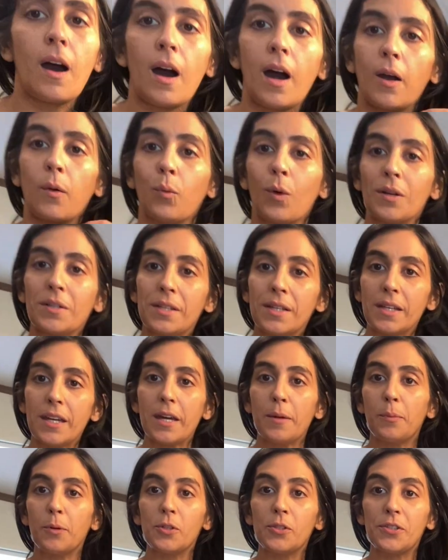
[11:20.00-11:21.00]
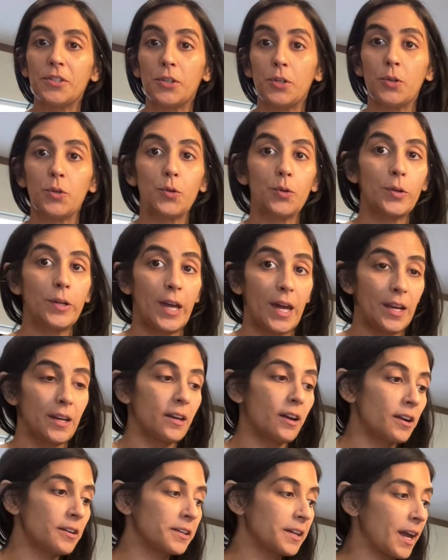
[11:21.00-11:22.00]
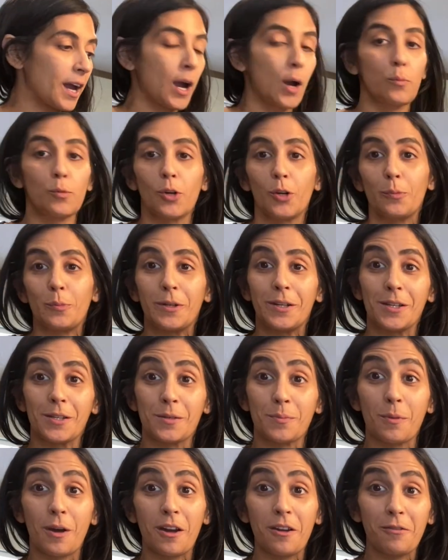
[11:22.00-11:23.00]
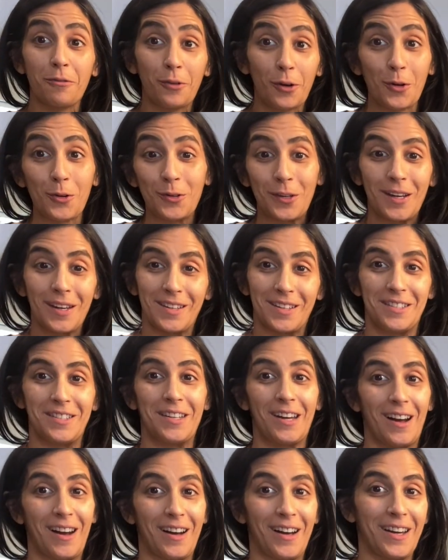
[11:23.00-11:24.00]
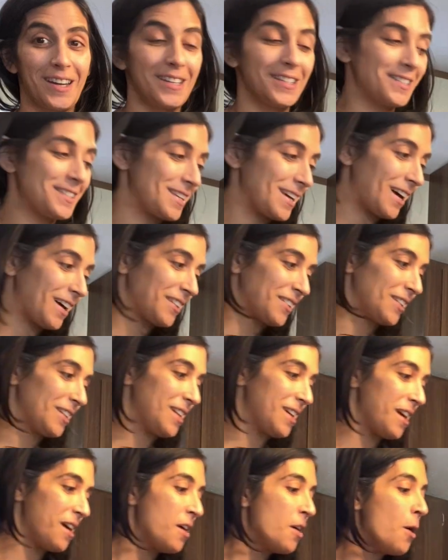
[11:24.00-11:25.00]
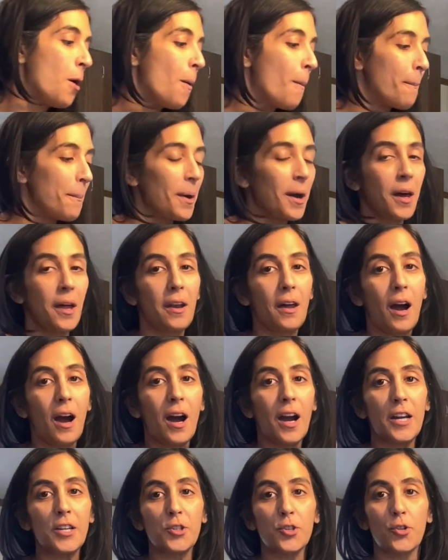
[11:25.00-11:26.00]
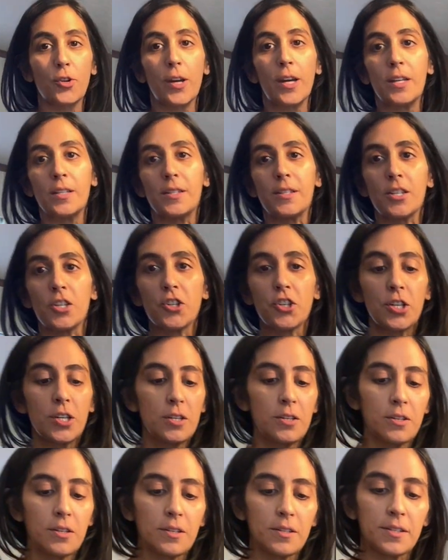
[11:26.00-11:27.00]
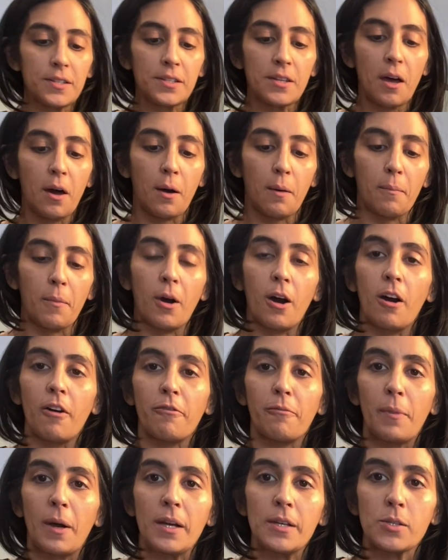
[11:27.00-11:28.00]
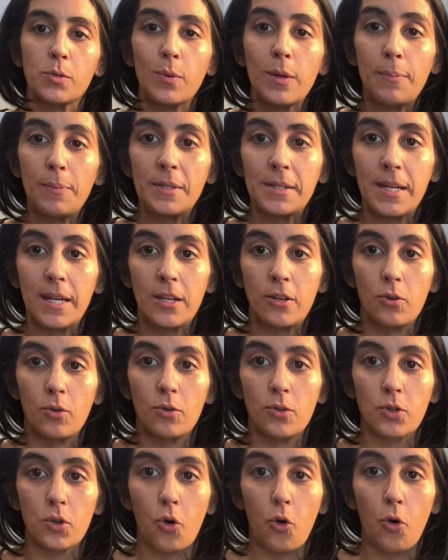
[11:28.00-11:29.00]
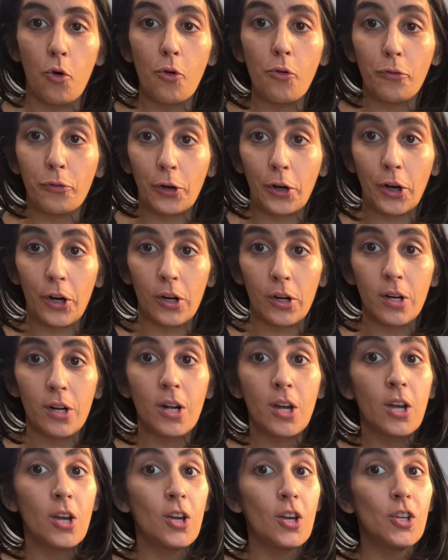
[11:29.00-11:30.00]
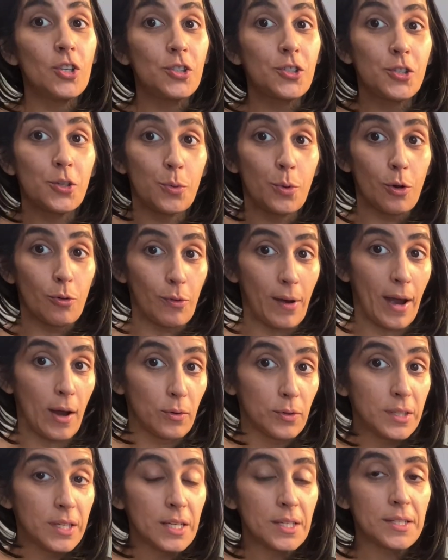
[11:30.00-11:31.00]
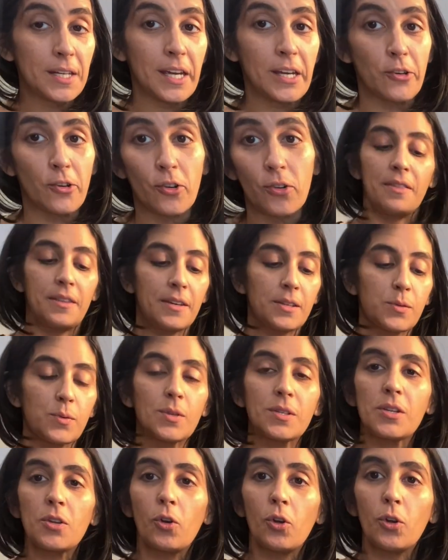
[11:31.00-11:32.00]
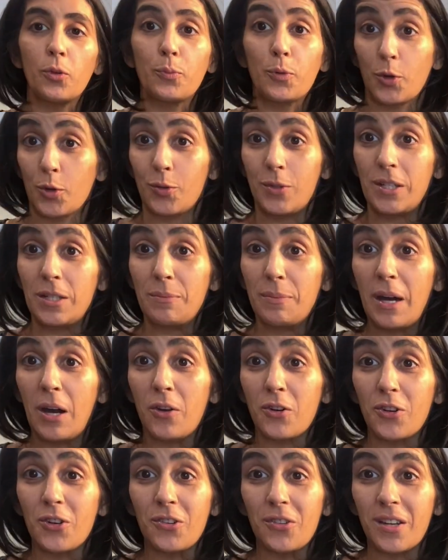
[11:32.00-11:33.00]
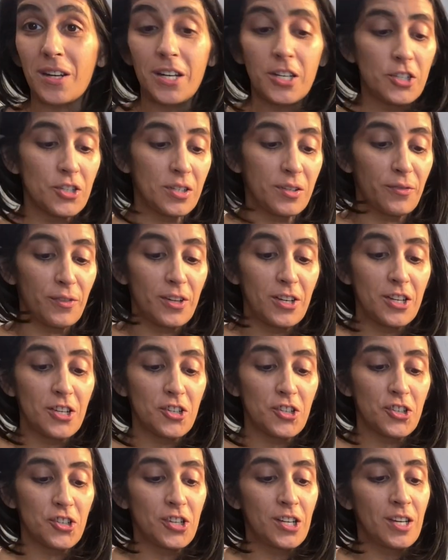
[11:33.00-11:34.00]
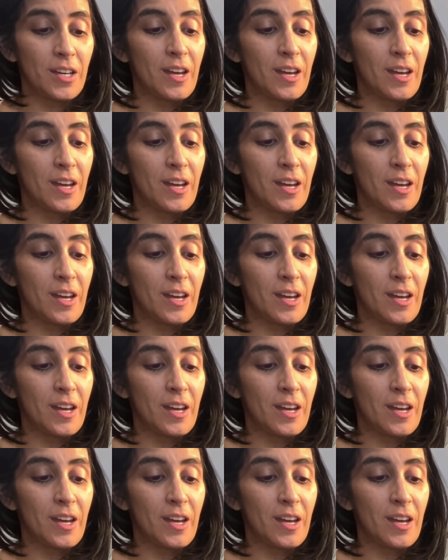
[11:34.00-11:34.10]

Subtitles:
I wasn't able to get it on camera because my phone had died, sadly, but I transitioned some of my sweet potatoes over to a round container. This was an old protein powder that I just finished,